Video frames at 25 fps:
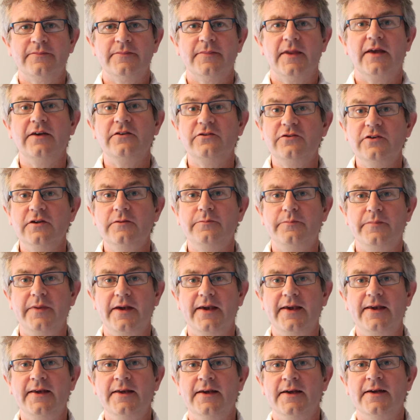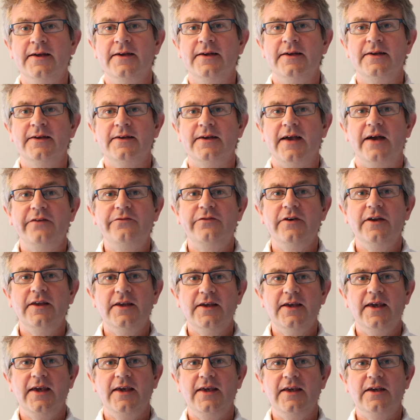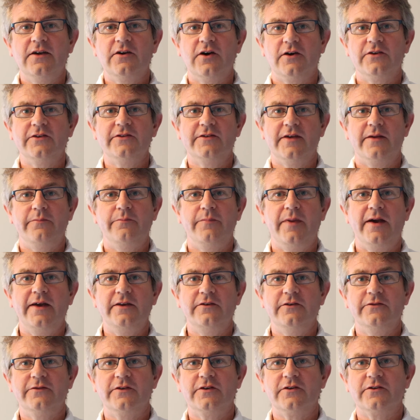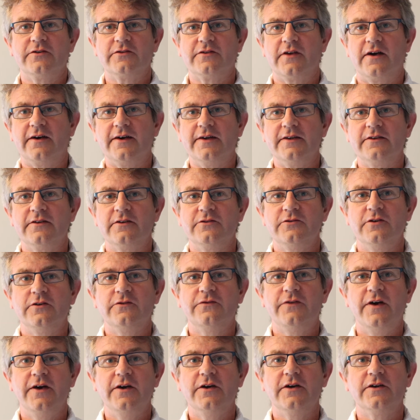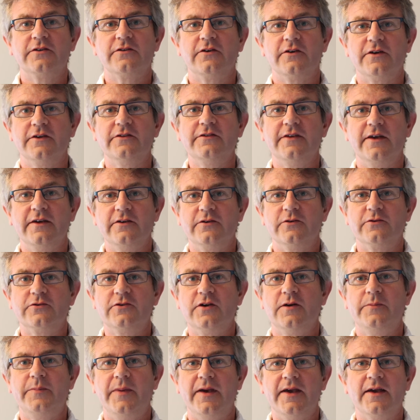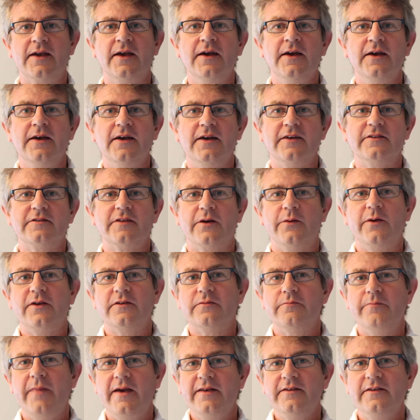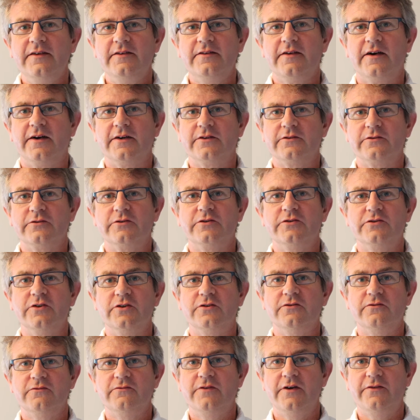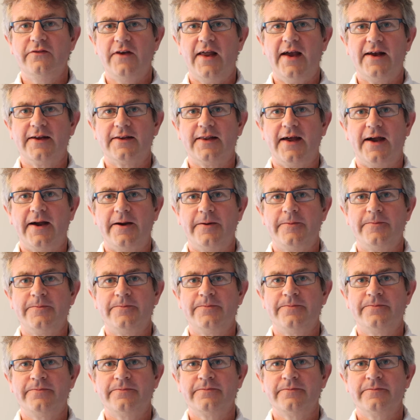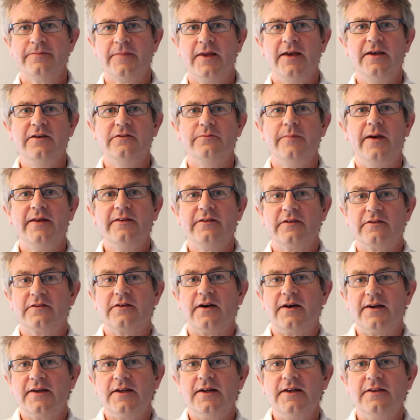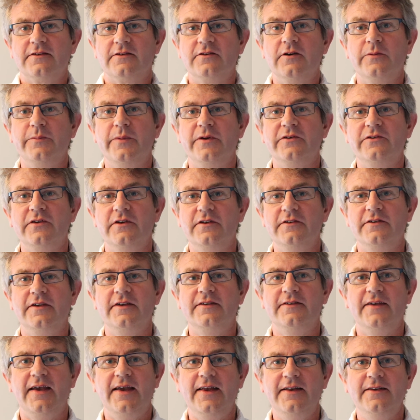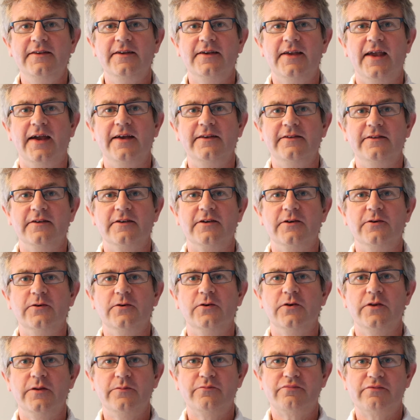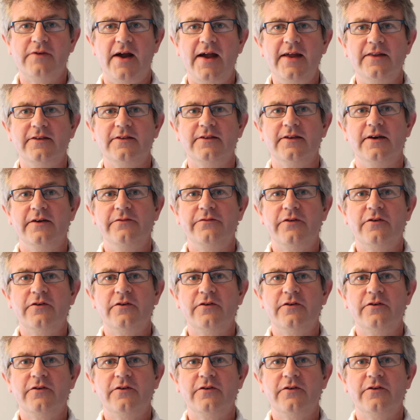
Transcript: It should be. Every key content page of your site should focus on a single topic, and so its meta title should reflect that. Each meta title is an opportunity to indicate to Google the breadth and